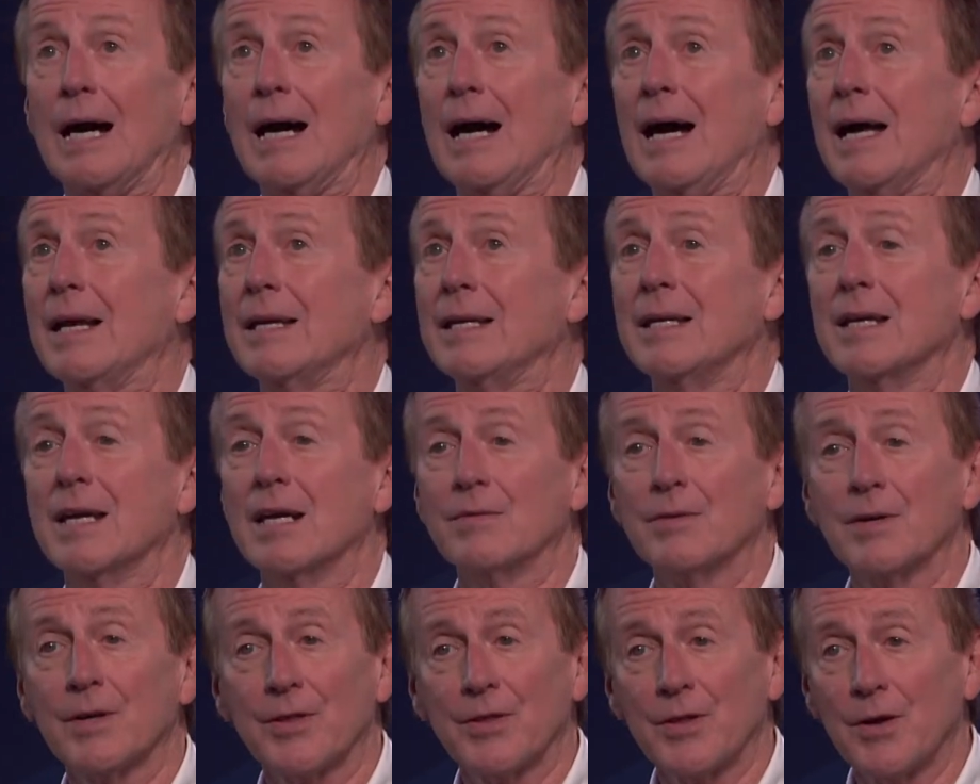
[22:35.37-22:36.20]
"I
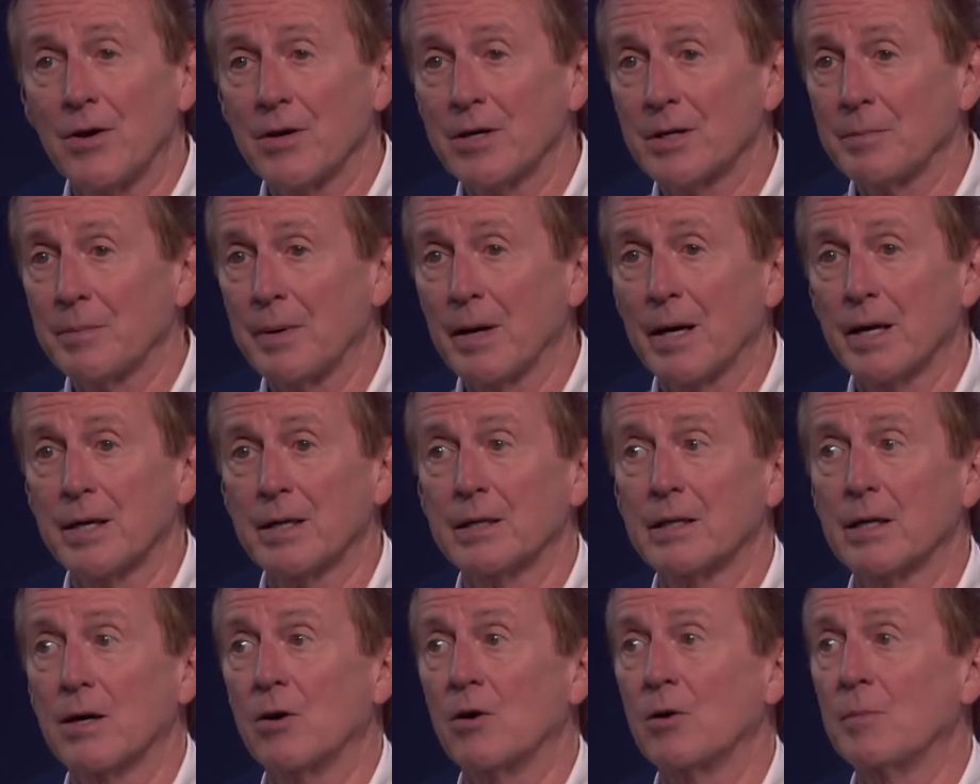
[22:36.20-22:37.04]
never thought about
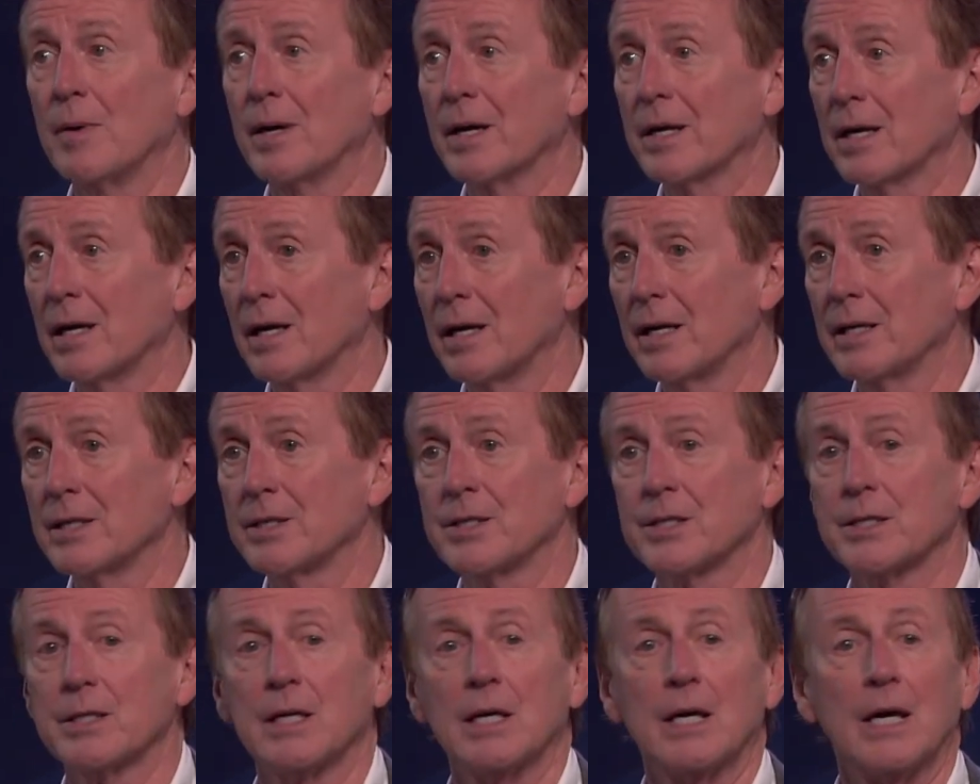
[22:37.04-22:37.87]
it, oh my
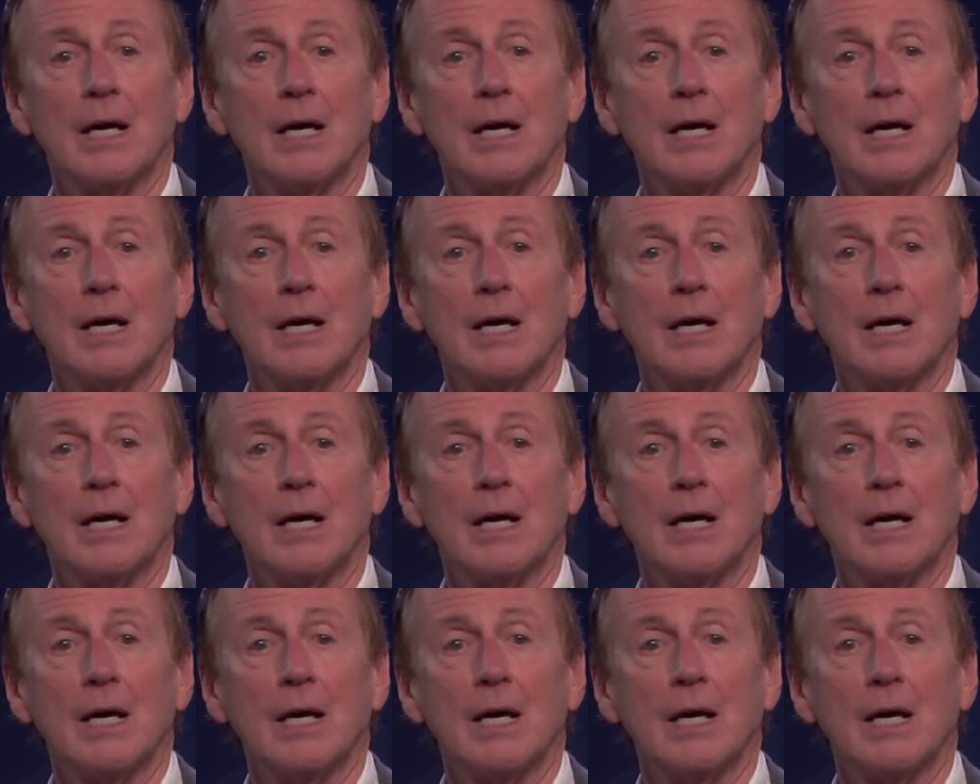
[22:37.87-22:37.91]
gosh."